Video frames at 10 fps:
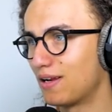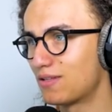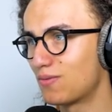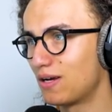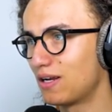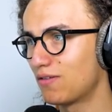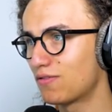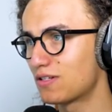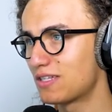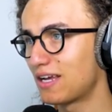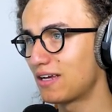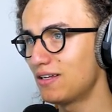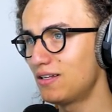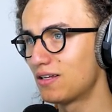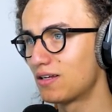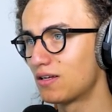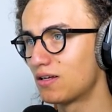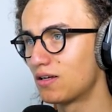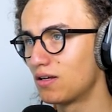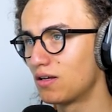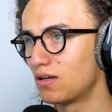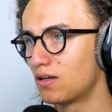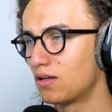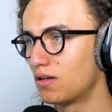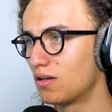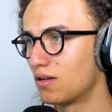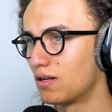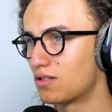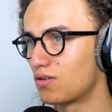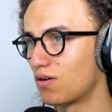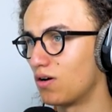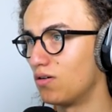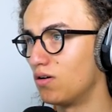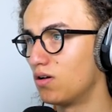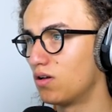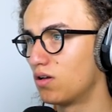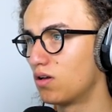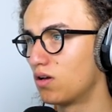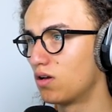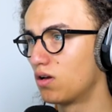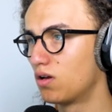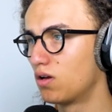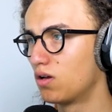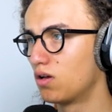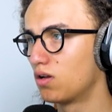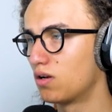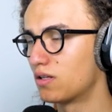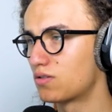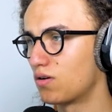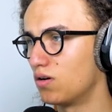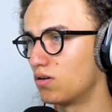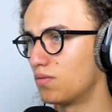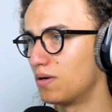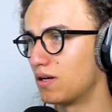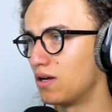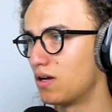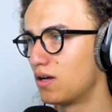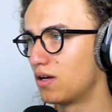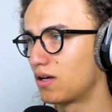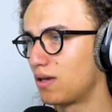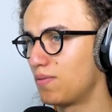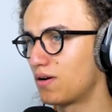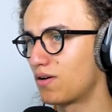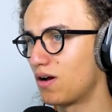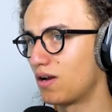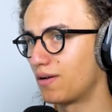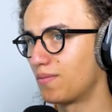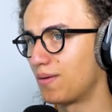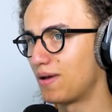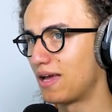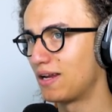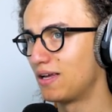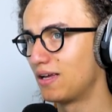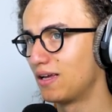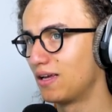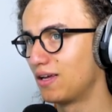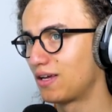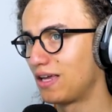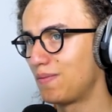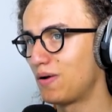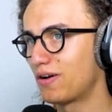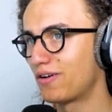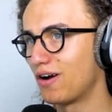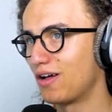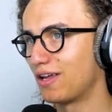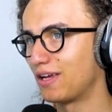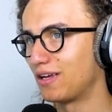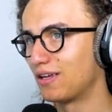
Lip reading: Let's wait here for a second. Let's crawl. Let's crawl. Come on. Keep on crawling, my man. Keep on crawling.